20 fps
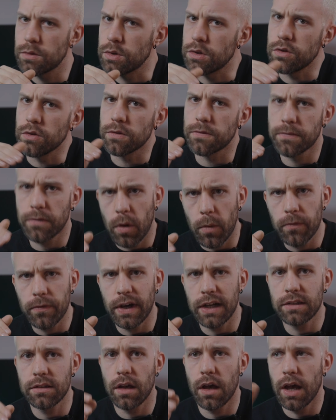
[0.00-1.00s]
reduced form
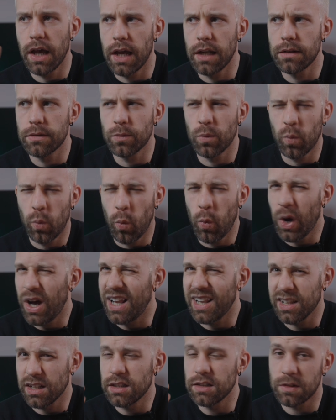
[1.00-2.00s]
factor, and
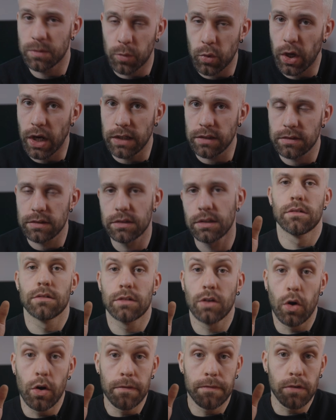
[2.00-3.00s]
well, its price.
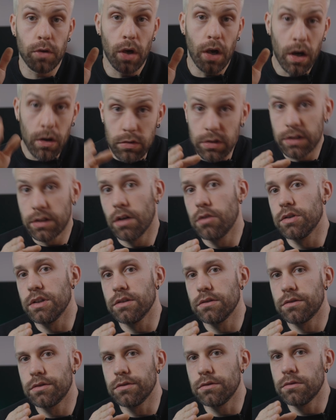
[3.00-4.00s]
So if you own an
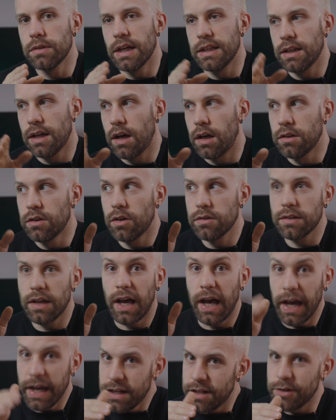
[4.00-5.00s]
Odin 2 and are not
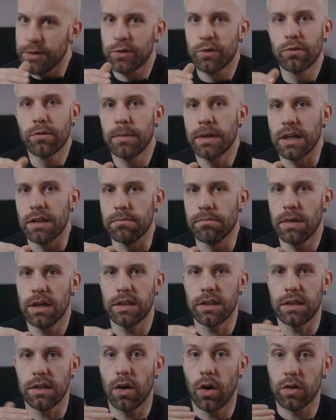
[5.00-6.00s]
either swimming in
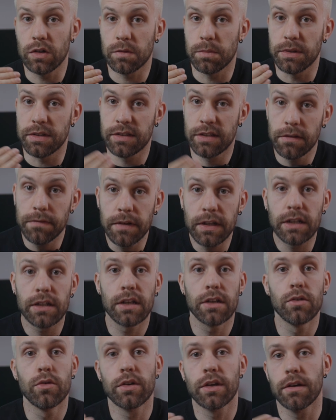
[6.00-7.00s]
money or
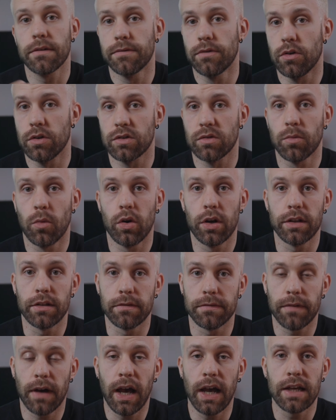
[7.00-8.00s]
specifically looking for a smaller
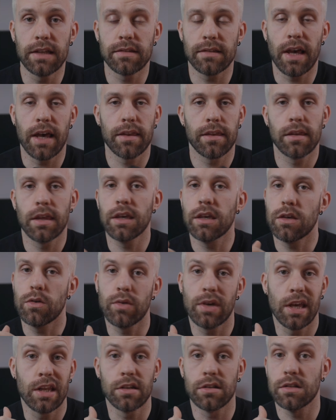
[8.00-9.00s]
device, I think you
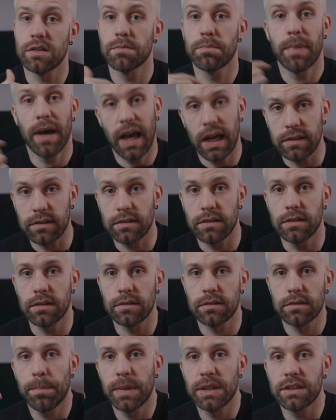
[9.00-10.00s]
can just pass
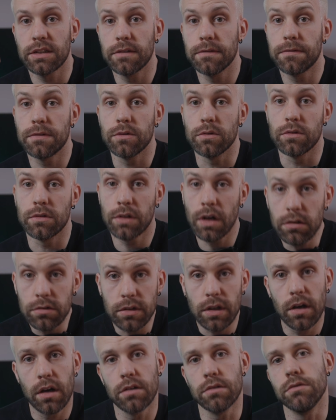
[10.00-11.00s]
this. But if you
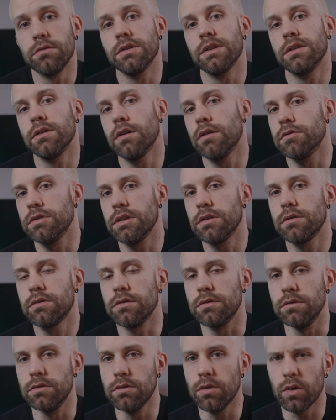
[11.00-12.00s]
don't own an Odin
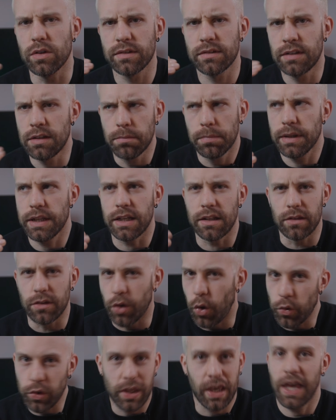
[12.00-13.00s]
2 or simply
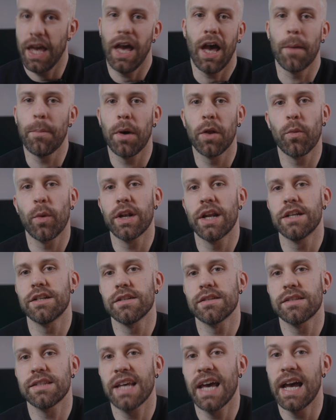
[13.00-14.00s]
don't care about what I
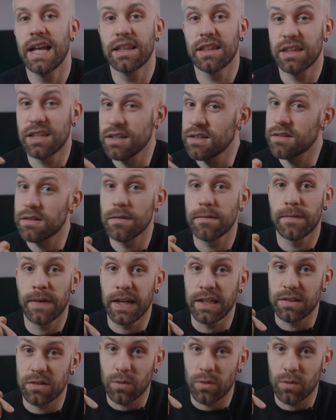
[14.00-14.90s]
just said, this device